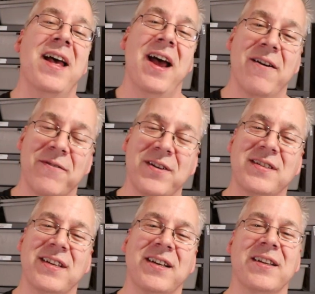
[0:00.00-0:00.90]
every
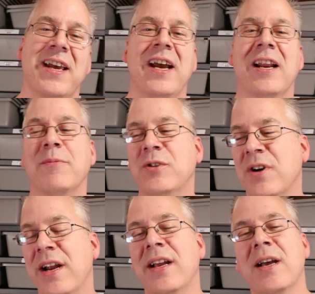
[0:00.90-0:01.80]
single day, and I'm
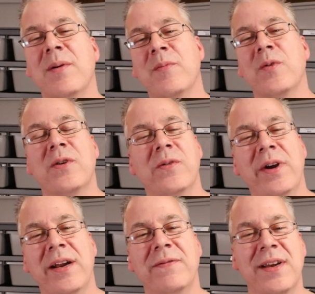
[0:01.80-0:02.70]
trying to come up with
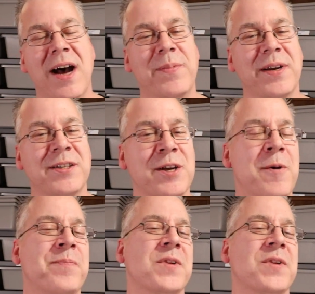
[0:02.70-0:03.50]
creative topics.